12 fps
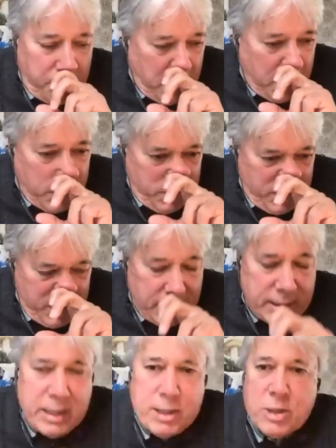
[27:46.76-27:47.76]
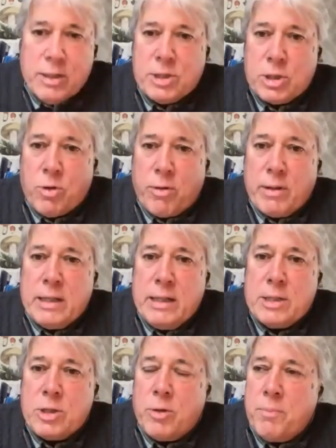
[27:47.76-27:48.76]
part that he took the story that
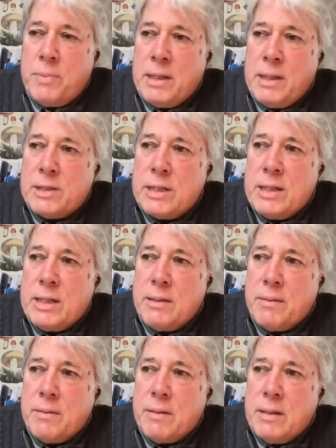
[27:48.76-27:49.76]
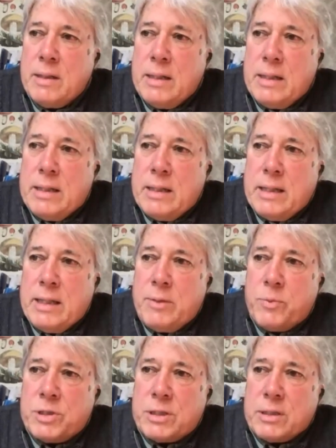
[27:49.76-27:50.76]
he told me is he he
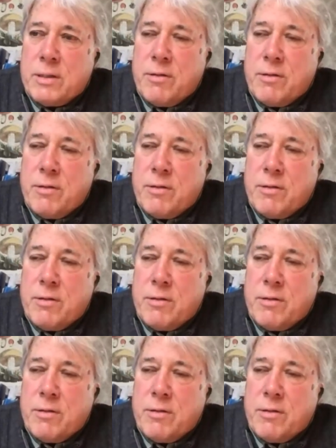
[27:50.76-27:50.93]
was